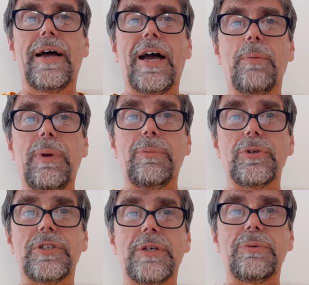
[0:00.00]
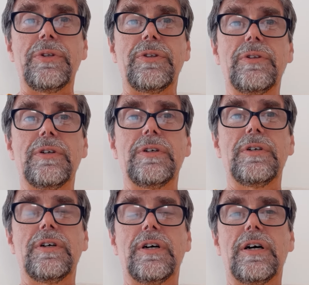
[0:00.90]
how people deal with
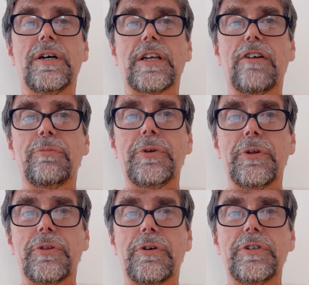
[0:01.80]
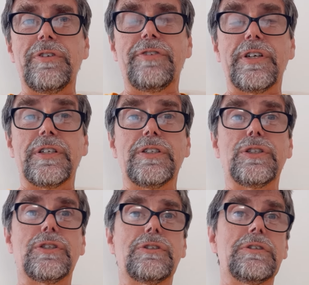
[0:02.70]
government authority
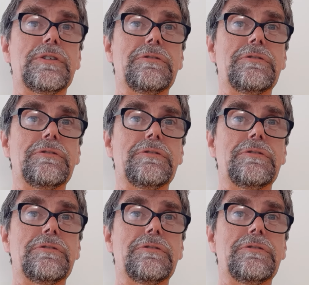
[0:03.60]
figures,